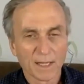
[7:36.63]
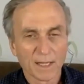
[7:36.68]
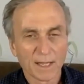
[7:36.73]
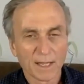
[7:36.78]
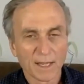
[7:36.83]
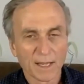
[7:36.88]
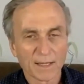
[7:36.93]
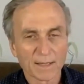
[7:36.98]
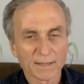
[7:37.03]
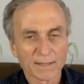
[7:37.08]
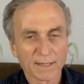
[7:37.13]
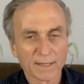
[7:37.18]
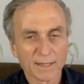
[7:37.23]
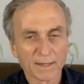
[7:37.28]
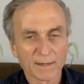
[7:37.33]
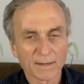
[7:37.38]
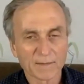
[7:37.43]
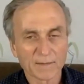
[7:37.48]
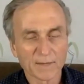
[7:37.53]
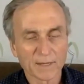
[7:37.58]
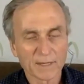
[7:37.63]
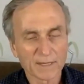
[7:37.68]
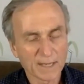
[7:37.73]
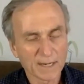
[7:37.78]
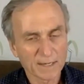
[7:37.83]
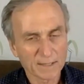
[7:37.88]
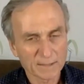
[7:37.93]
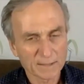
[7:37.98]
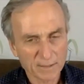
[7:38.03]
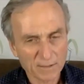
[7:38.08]
And uh, then he
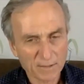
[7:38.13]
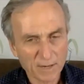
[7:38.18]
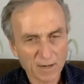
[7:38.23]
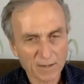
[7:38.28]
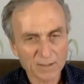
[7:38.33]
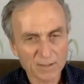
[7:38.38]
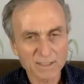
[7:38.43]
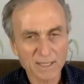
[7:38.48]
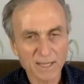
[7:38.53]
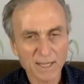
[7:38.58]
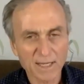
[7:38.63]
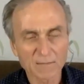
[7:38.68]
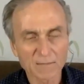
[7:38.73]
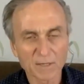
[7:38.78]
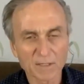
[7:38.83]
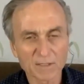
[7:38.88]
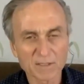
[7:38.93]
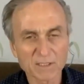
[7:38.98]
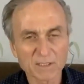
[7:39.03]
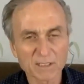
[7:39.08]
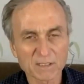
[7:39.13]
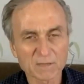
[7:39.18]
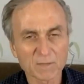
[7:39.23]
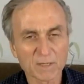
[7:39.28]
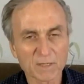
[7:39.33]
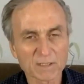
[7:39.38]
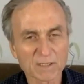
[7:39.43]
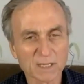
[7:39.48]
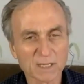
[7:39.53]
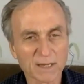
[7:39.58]
had another heart attack about six
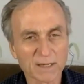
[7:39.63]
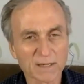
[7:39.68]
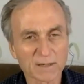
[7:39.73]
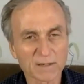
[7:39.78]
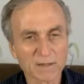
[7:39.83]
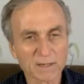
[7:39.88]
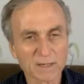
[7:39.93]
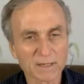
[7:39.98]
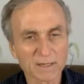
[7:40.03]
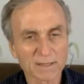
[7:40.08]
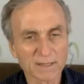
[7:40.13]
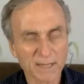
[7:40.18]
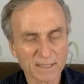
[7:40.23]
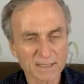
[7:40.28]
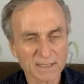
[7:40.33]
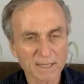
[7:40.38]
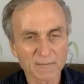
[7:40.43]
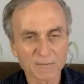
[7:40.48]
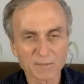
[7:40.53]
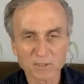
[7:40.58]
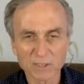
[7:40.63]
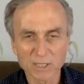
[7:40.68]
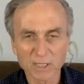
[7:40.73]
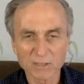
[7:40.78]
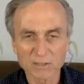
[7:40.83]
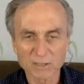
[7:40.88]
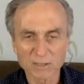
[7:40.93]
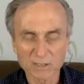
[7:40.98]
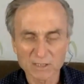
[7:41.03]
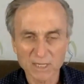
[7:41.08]
months later, and at that time he
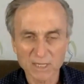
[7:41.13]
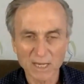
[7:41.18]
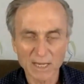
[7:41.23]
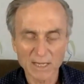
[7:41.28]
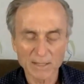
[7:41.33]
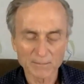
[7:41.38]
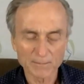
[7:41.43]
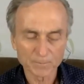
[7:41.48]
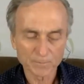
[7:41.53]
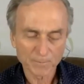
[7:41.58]
changed his diet.